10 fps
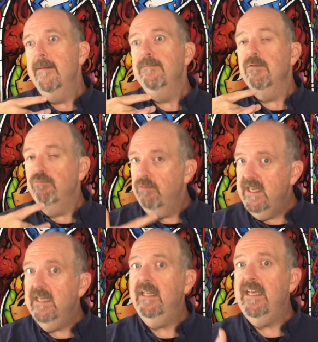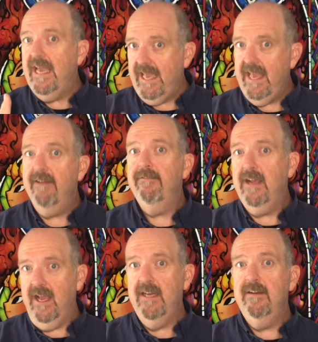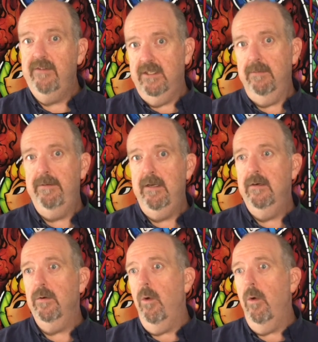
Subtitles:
really have kind of disappeared,